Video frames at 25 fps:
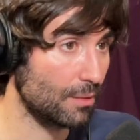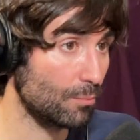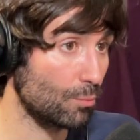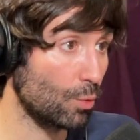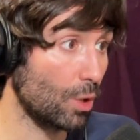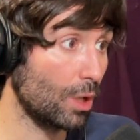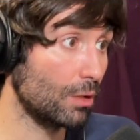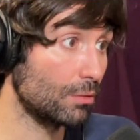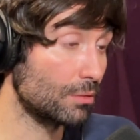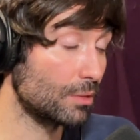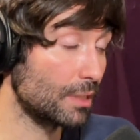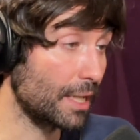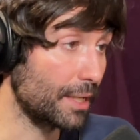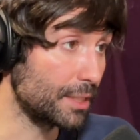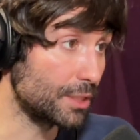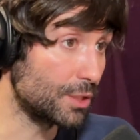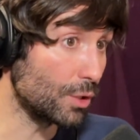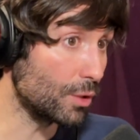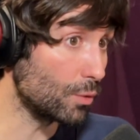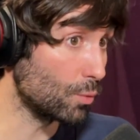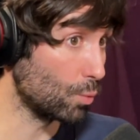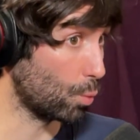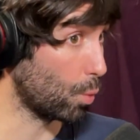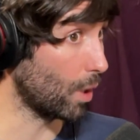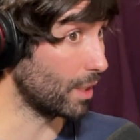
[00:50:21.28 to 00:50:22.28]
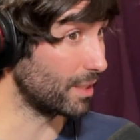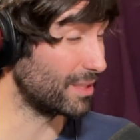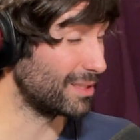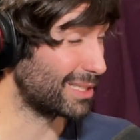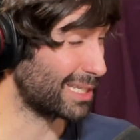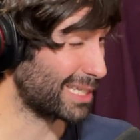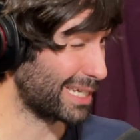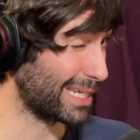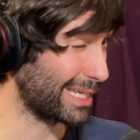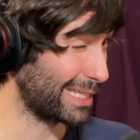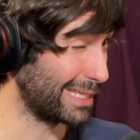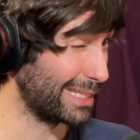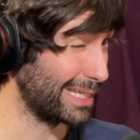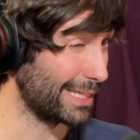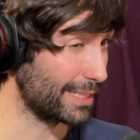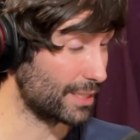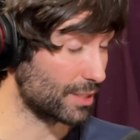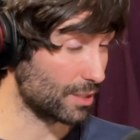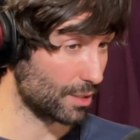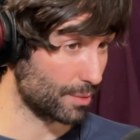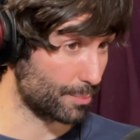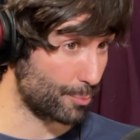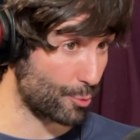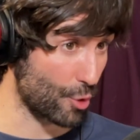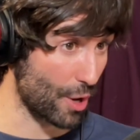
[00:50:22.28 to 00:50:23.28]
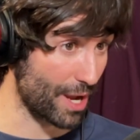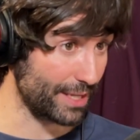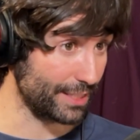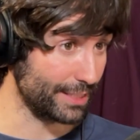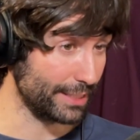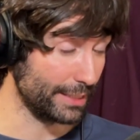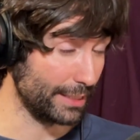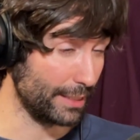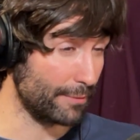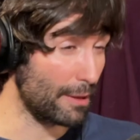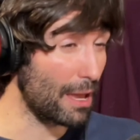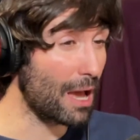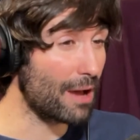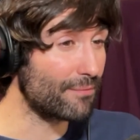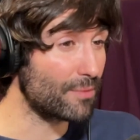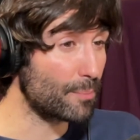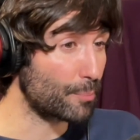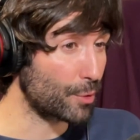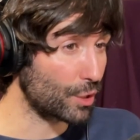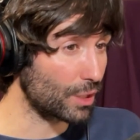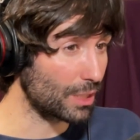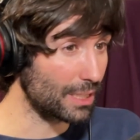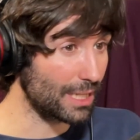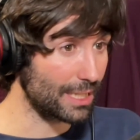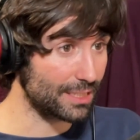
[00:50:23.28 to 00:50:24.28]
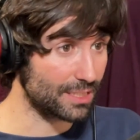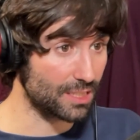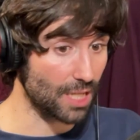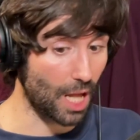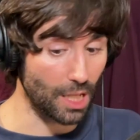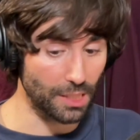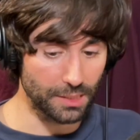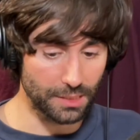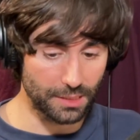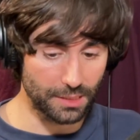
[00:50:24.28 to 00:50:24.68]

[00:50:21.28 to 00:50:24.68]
Well, they're doing well in the Italian league. Surprisingly, they have apparently a solid